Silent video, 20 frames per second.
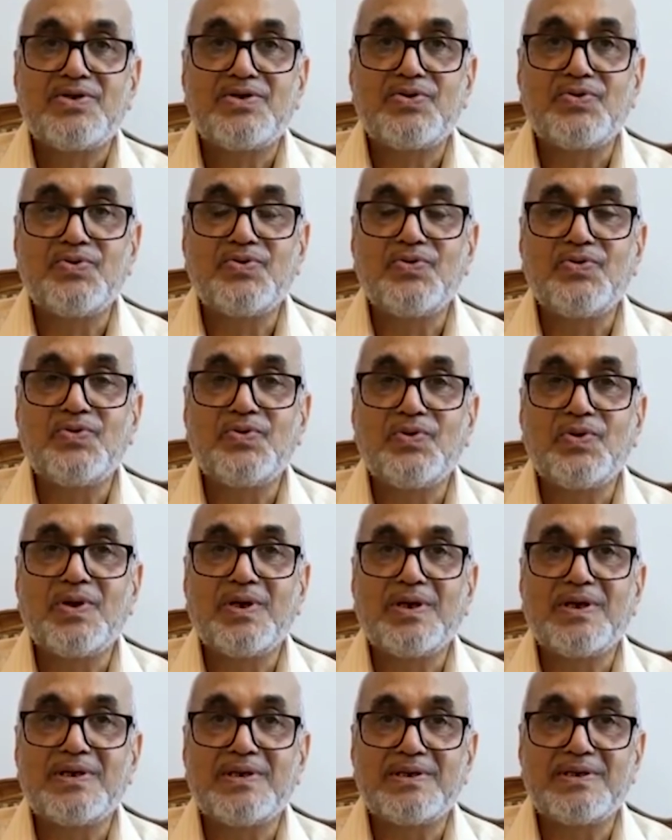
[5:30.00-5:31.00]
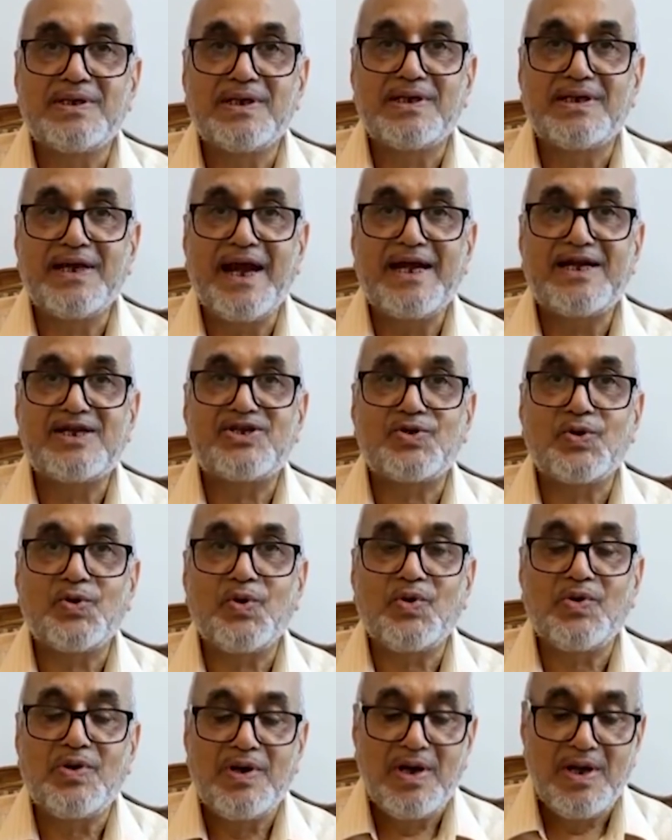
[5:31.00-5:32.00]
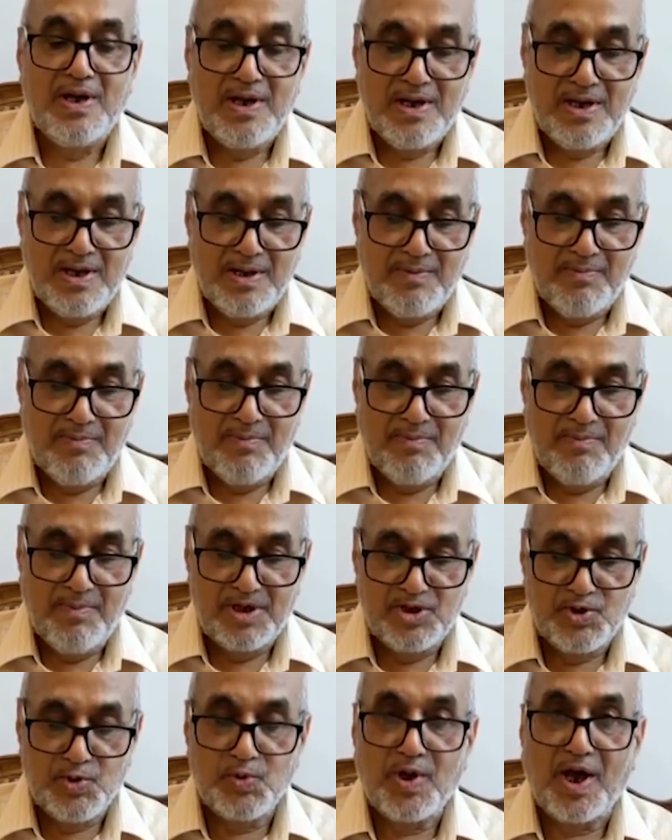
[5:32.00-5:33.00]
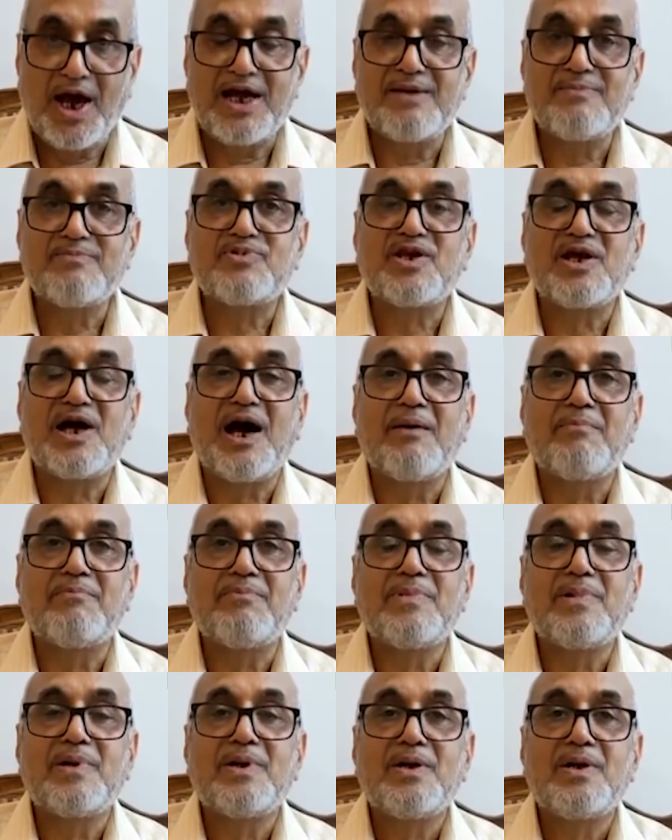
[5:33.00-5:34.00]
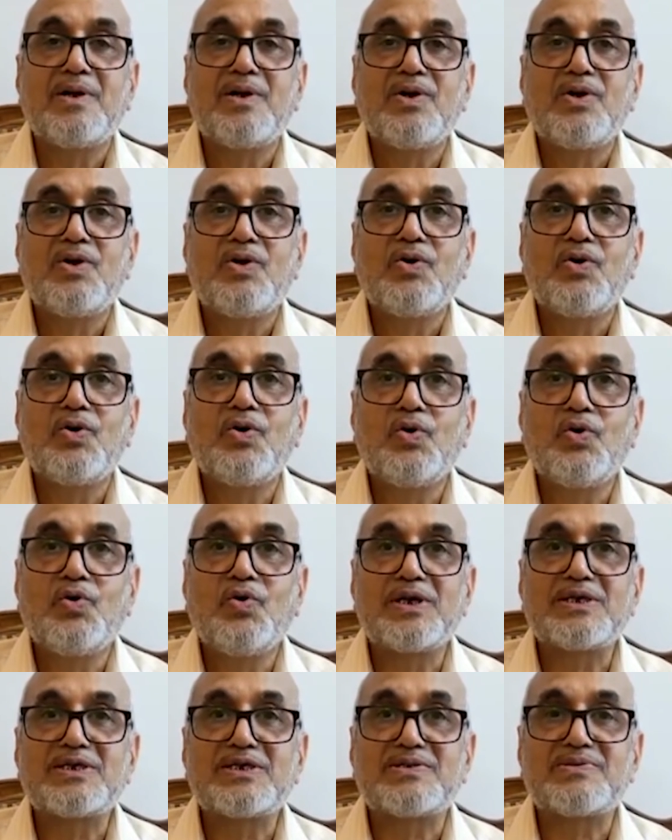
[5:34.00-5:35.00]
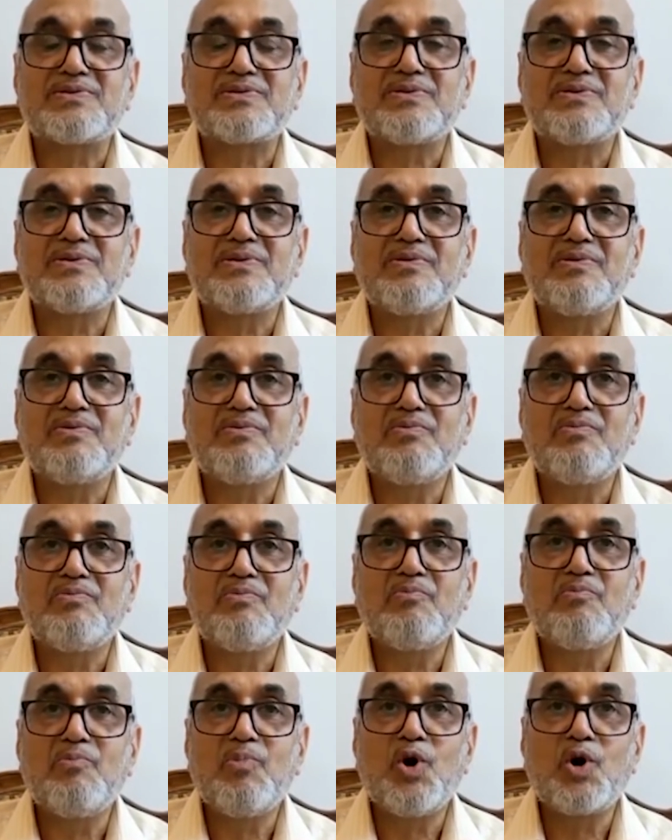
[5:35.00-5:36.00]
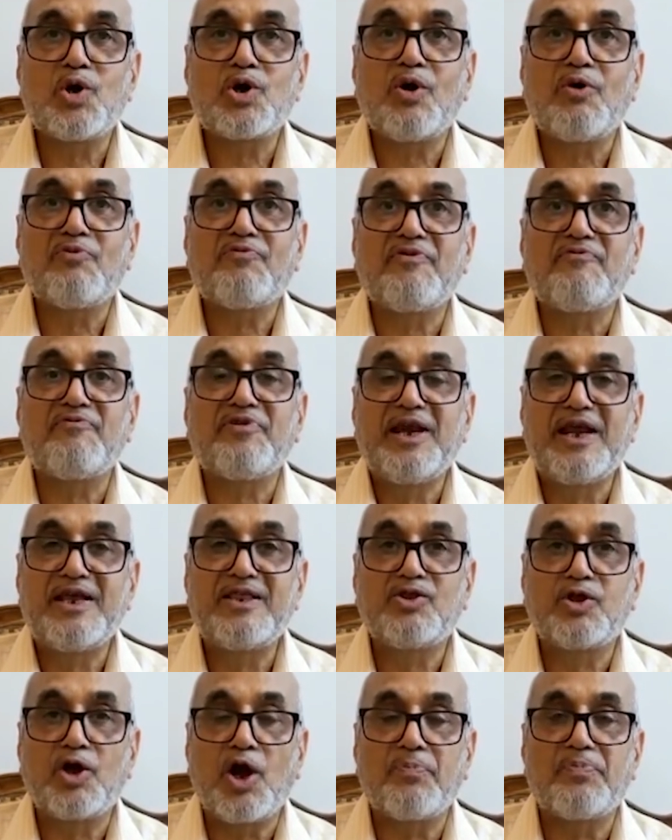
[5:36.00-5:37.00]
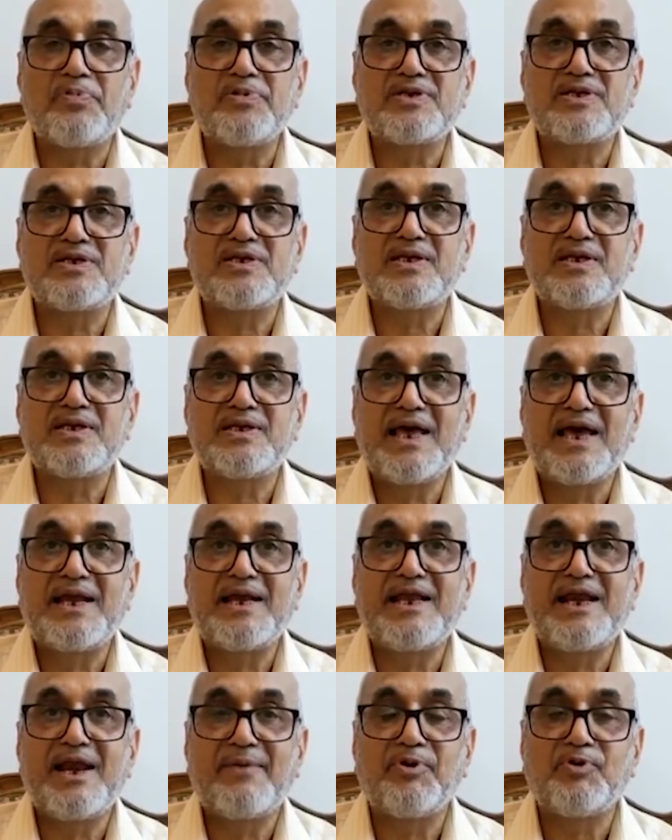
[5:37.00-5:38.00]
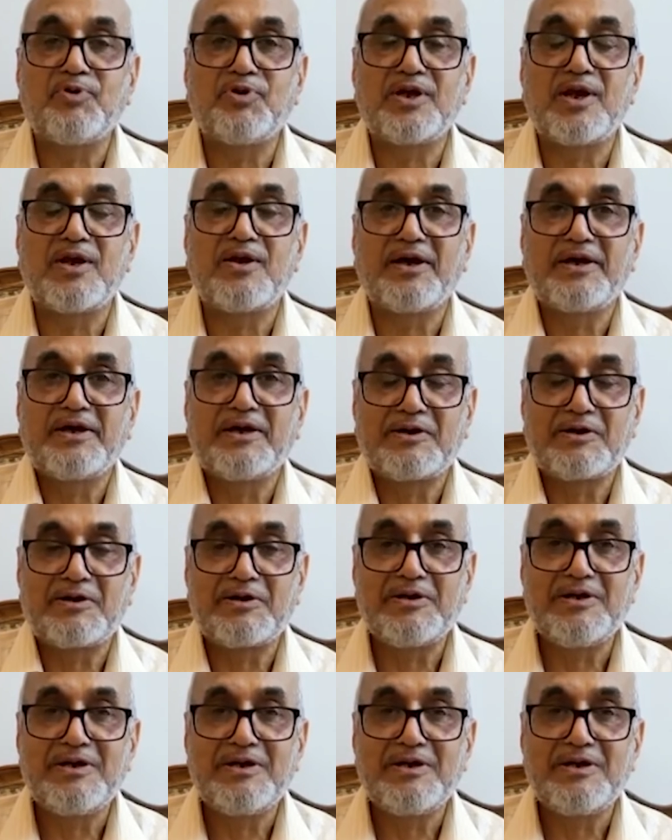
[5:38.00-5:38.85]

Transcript: to the great soul Manzoor Alam Sahab, who was more of a philanthropist than a reputed lawyer.